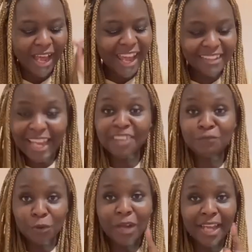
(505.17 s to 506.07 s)

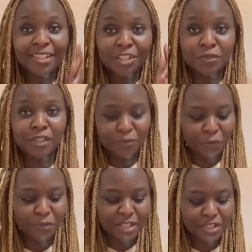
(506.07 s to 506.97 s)
I literally
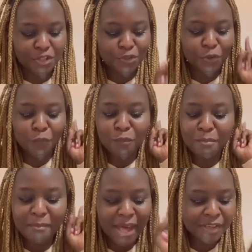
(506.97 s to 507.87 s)
wrote this. No
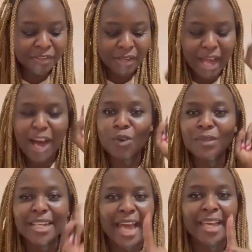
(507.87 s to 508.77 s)
matter how
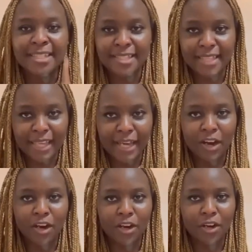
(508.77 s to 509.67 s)
nice they
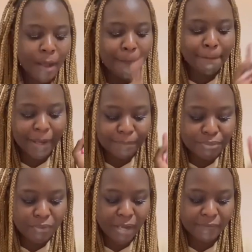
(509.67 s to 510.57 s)
are, my
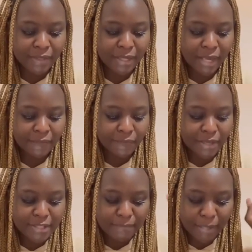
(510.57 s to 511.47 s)
private life
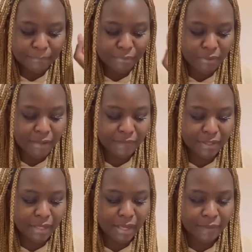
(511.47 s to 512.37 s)
is my
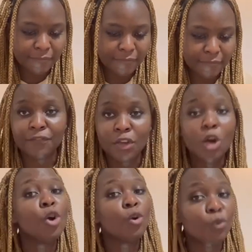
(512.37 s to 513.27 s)
private life.
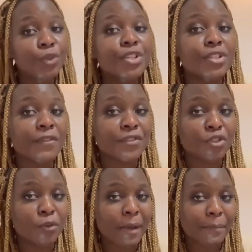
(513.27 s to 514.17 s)
Who deserves to
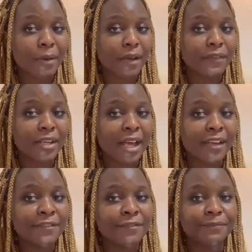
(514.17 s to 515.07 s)
know my private
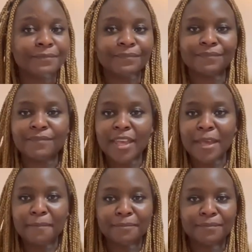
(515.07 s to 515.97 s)
life?
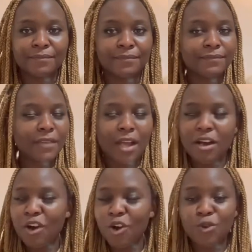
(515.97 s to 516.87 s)
Him.
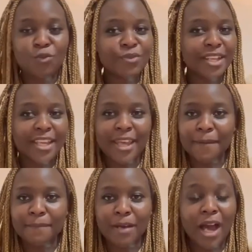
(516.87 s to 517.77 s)
Only
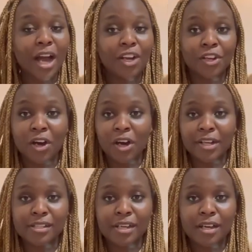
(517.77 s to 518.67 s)
him. God.